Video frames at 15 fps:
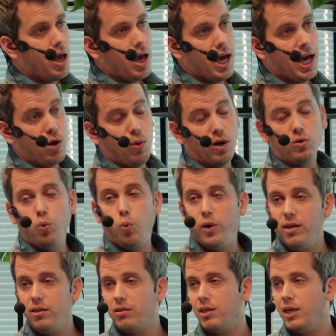And what
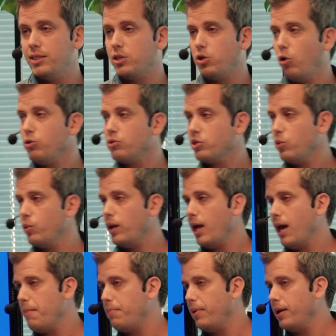we think that also will
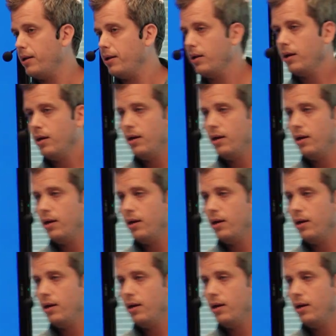happen